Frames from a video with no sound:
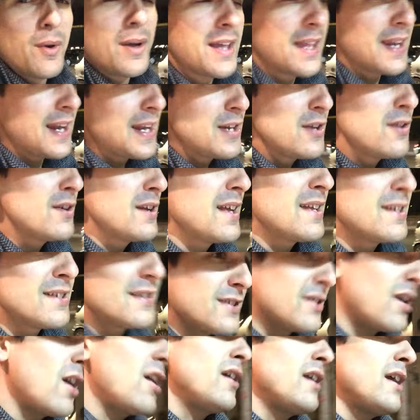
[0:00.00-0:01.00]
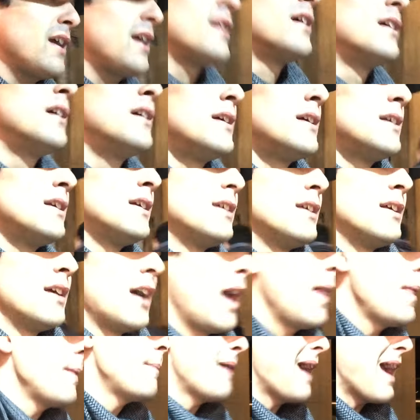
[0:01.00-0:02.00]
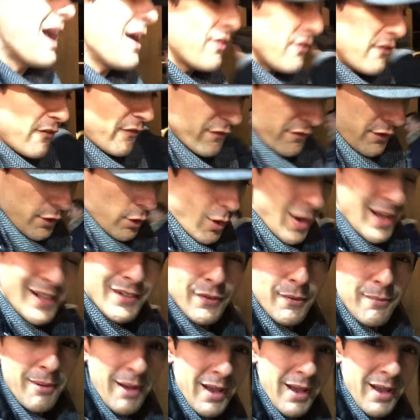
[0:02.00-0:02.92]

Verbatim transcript: what can I do to get started on the path of the quest for